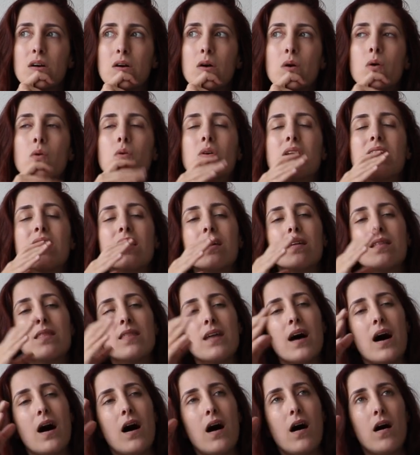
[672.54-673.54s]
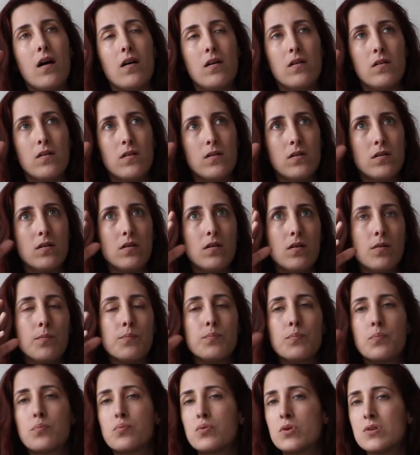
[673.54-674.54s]
okay, there are
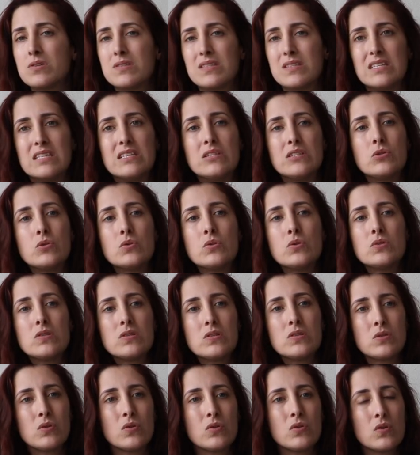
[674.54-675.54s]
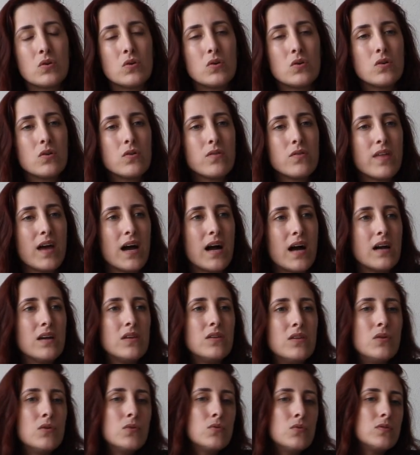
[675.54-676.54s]
prostitutes, you know, they are
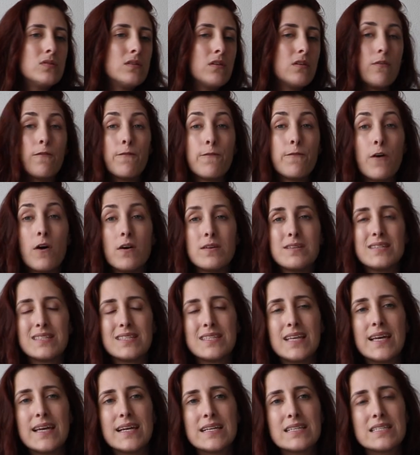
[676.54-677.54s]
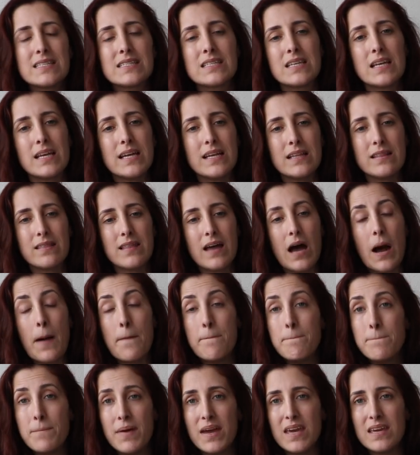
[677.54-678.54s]
used for sex and they are
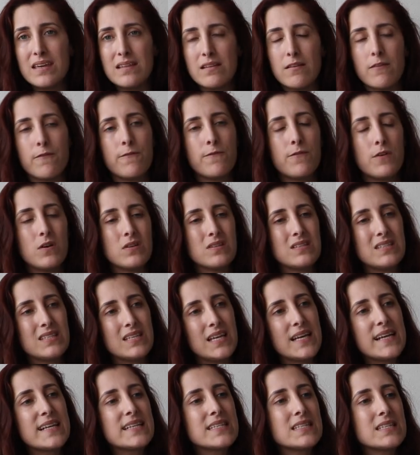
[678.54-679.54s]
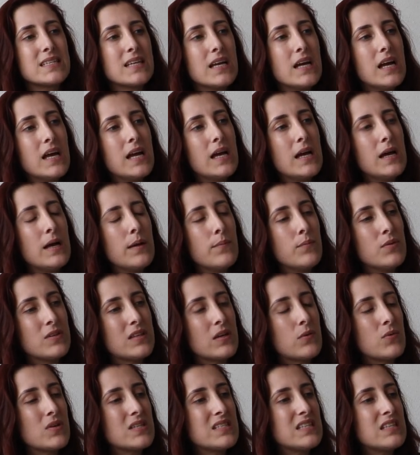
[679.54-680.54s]
paid for sex. But
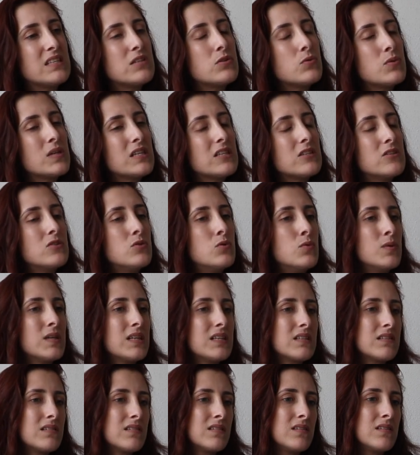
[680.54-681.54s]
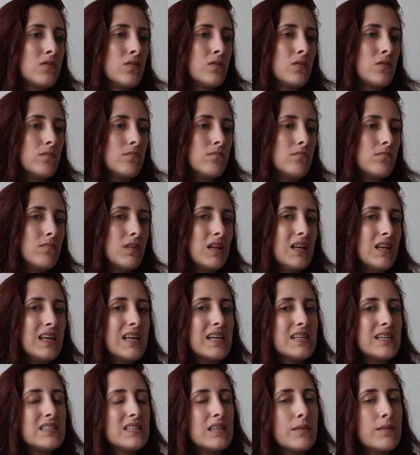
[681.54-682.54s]
I was intrigued during the
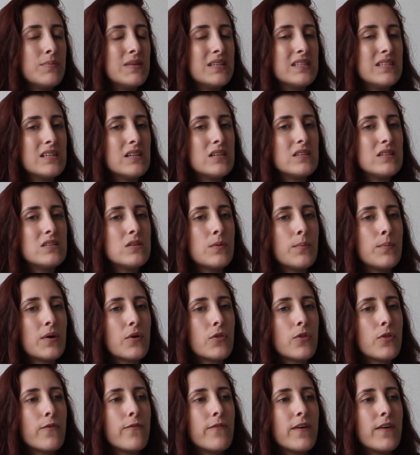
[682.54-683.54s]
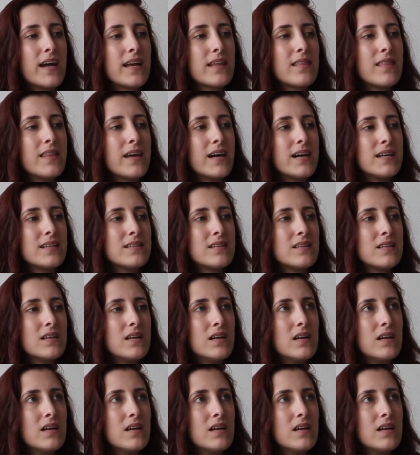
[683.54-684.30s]
last episodes about the fact that